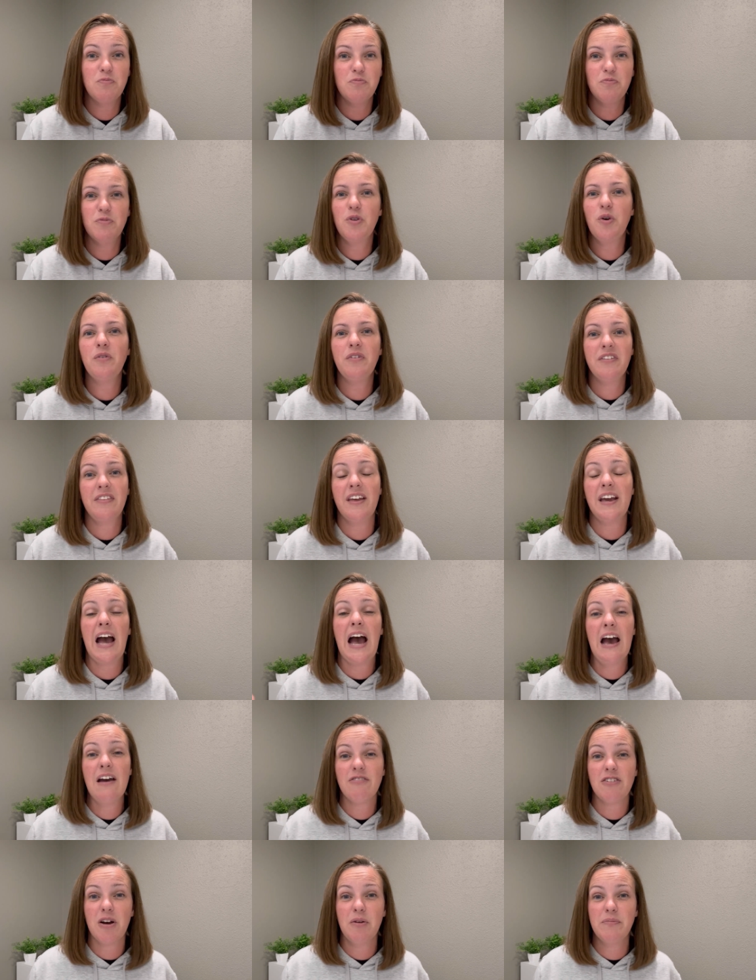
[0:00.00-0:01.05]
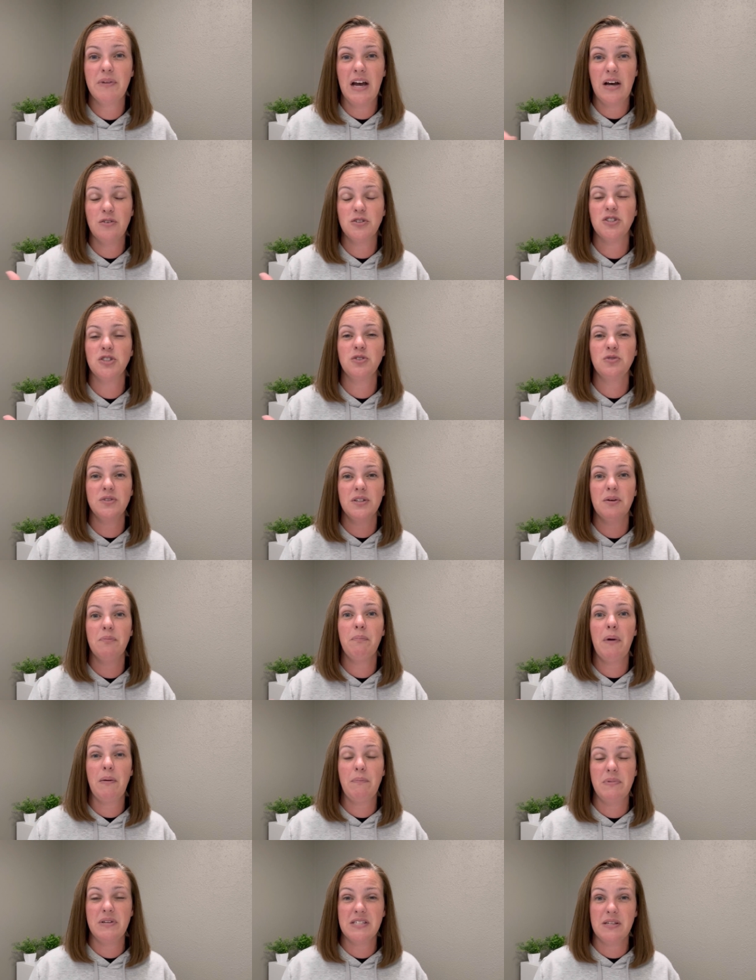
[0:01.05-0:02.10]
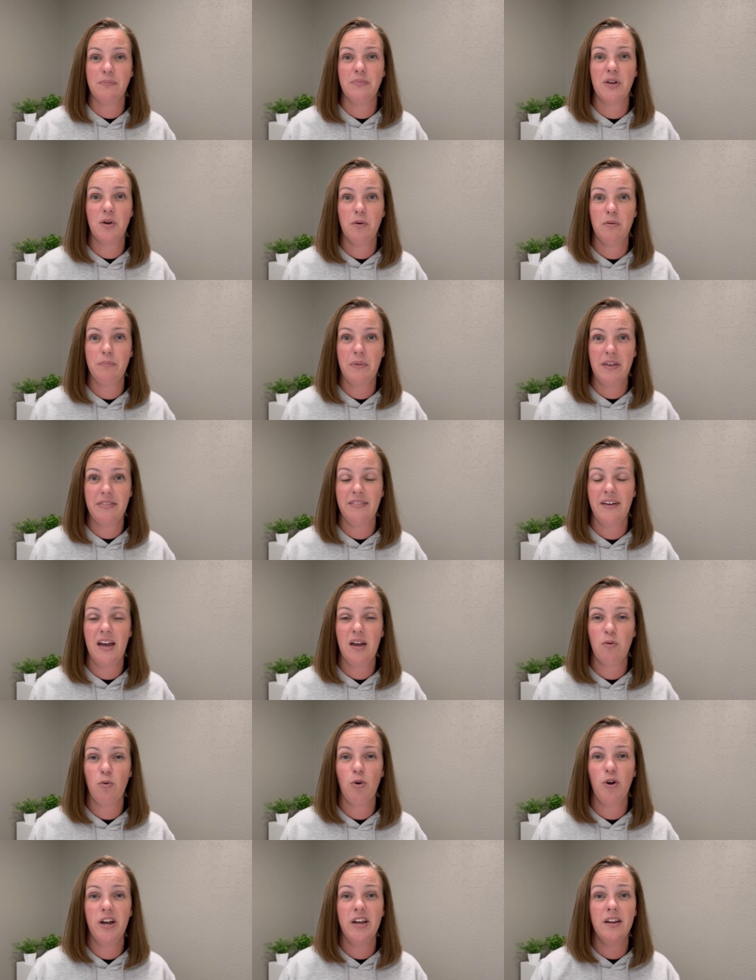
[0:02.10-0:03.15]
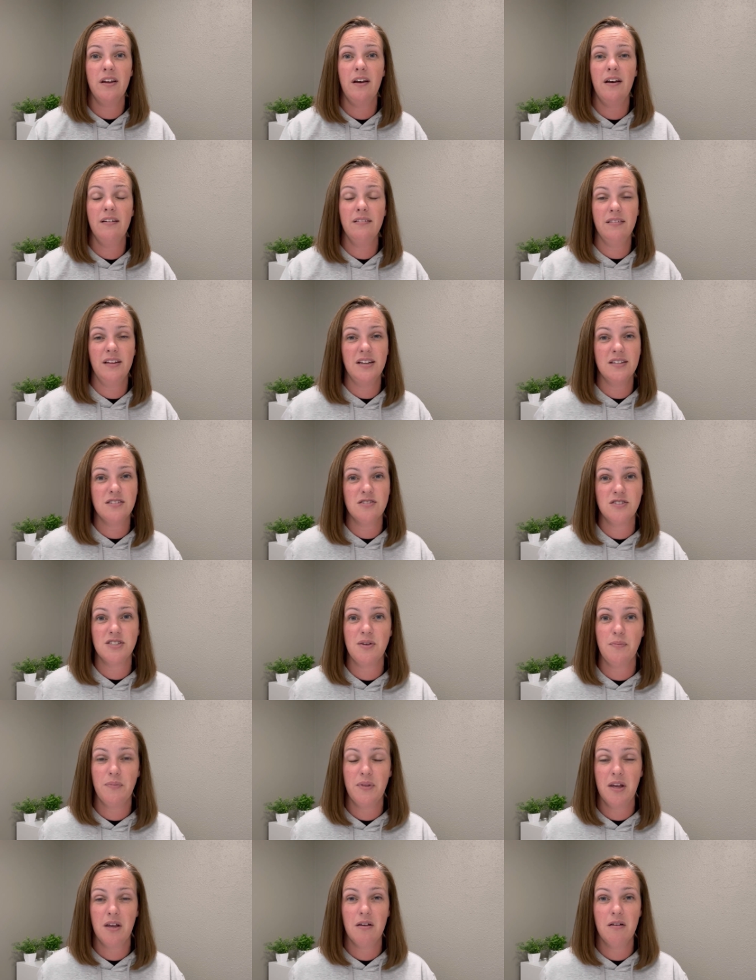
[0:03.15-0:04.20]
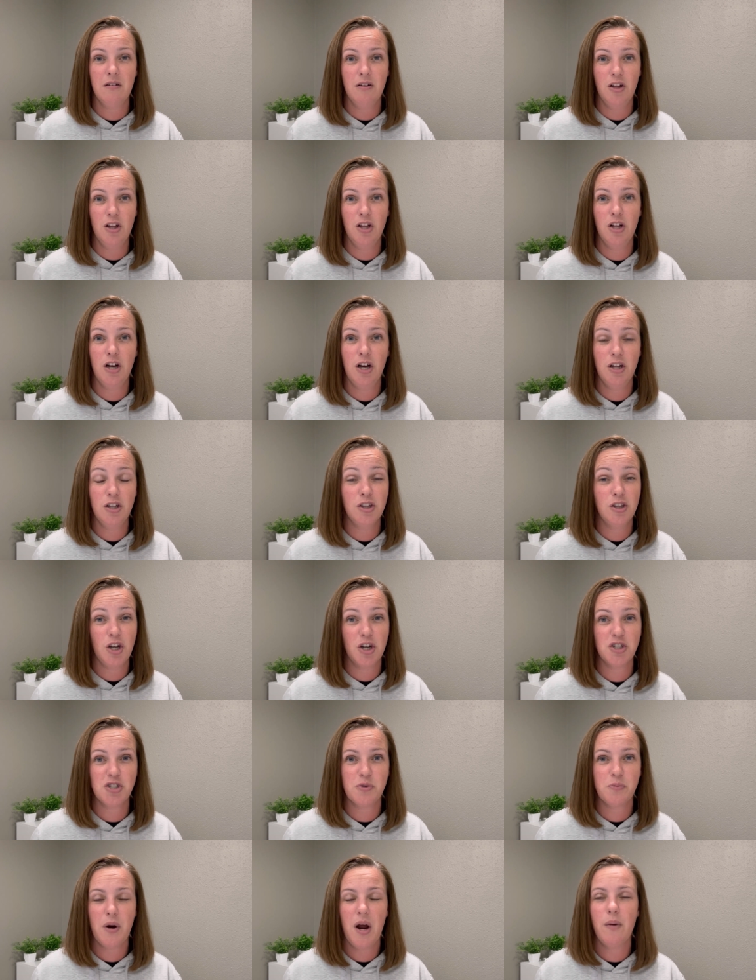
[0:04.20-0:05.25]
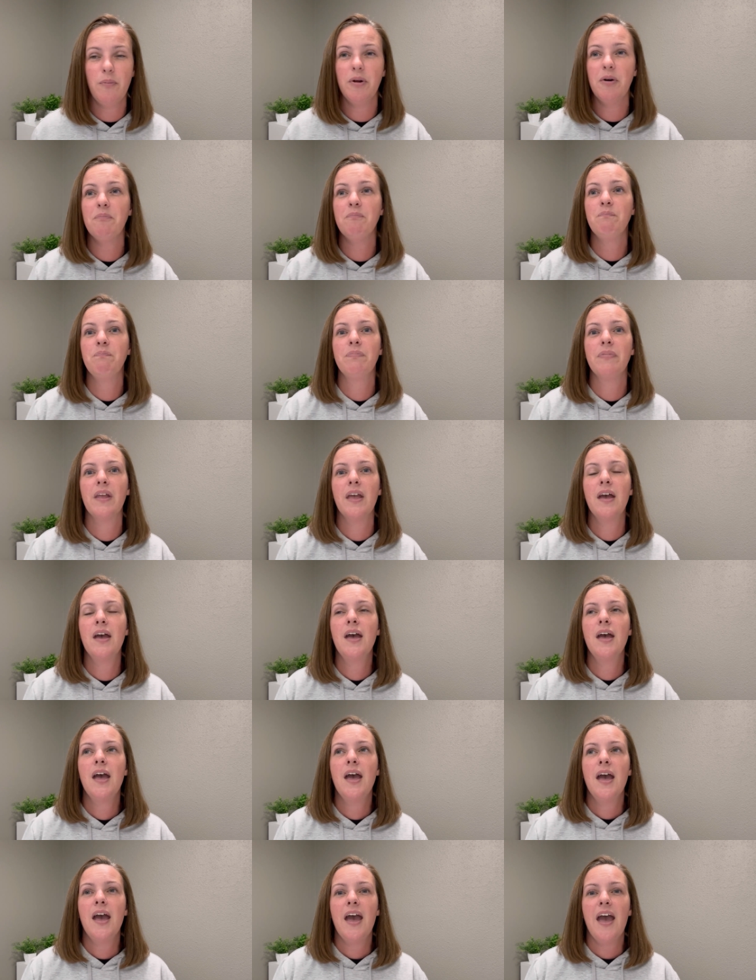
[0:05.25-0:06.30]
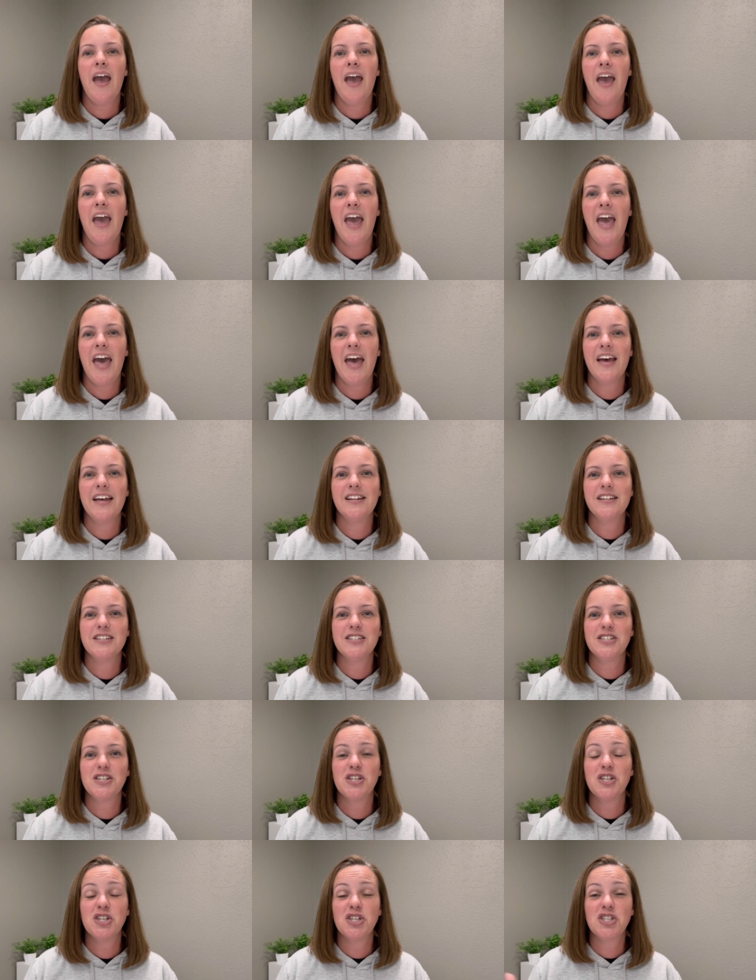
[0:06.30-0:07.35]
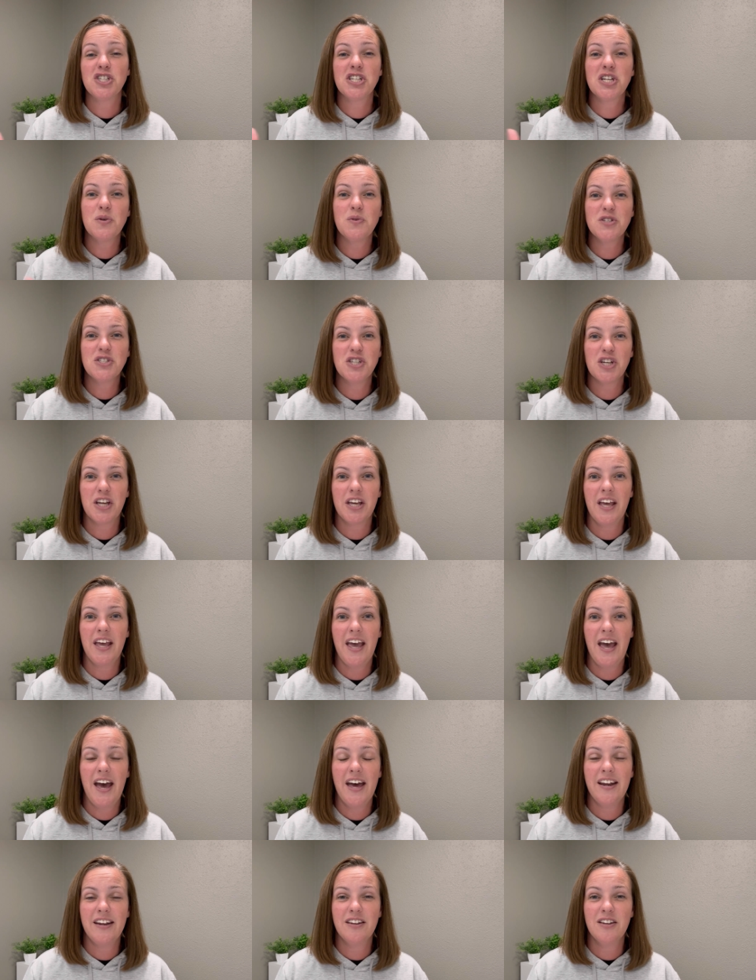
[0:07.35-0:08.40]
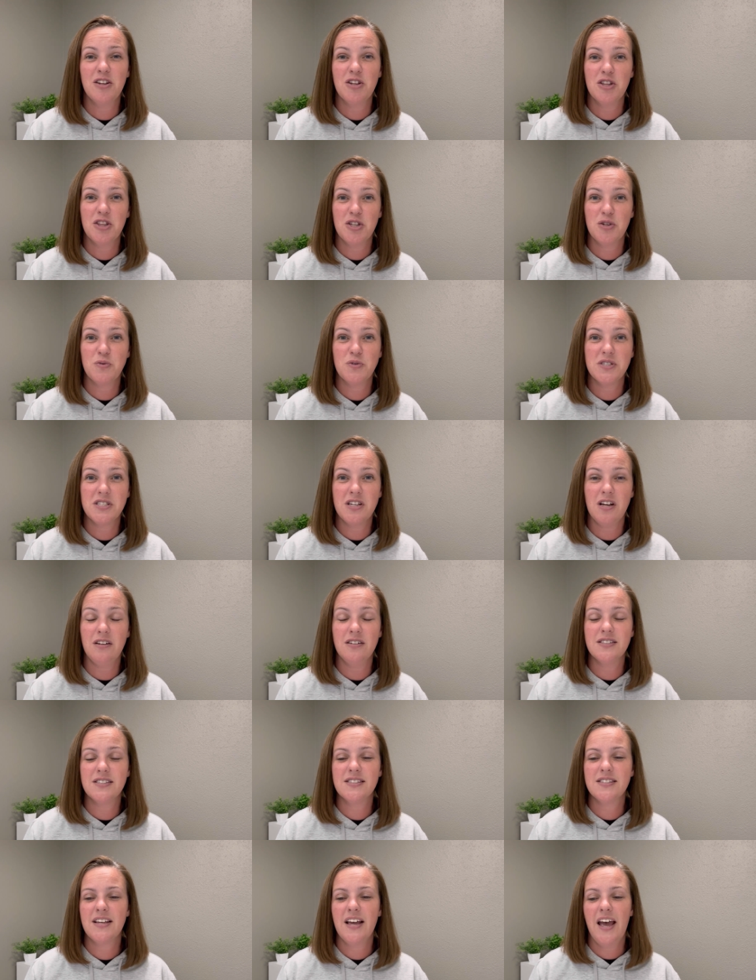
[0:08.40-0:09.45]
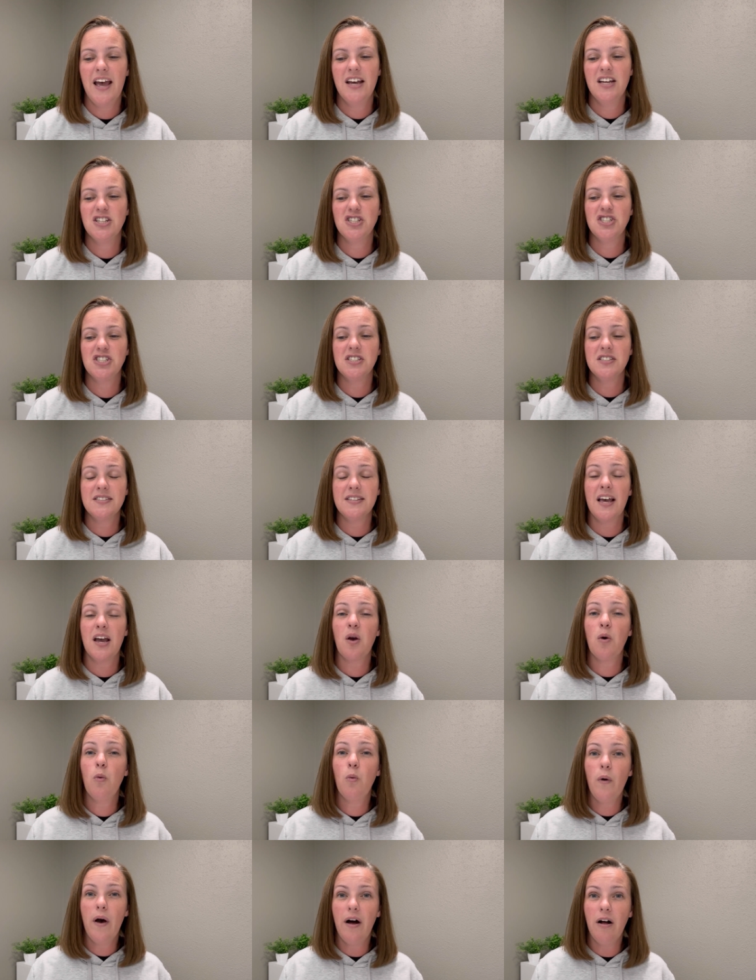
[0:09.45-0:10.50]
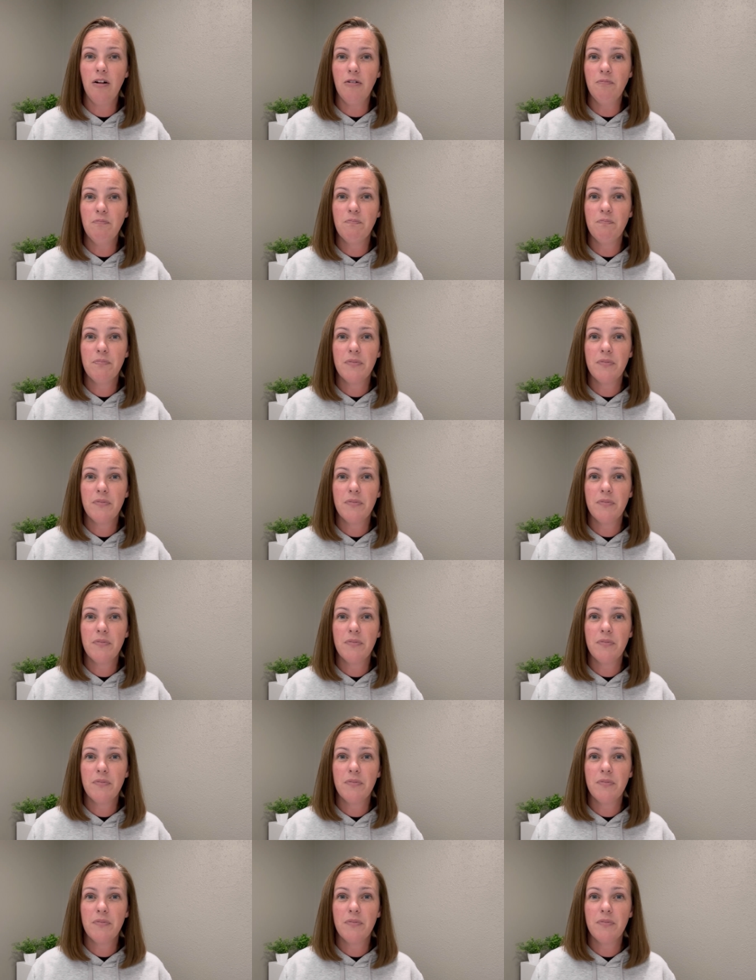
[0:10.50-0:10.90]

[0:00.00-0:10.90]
the only thing I've come down to that might be something with my thyroid, unless there's something, a larger problem. And she was looking at the results and she's like, well,